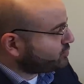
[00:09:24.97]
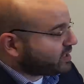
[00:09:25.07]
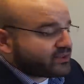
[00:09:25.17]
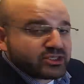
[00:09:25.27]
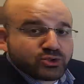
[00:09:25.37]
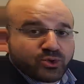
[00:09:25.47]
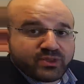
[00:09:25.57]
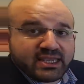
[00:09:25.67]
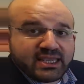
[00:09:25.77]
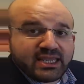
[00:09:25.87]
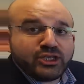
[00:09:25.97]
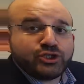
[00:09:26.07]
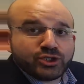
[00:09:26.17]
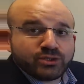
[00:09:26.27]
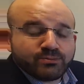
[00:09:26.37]
to others, or the
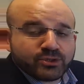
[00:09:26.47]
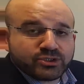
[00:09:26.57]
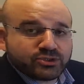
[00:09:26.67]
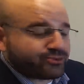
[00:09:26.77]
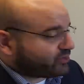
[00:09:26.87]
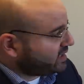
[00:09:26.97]
interpersonal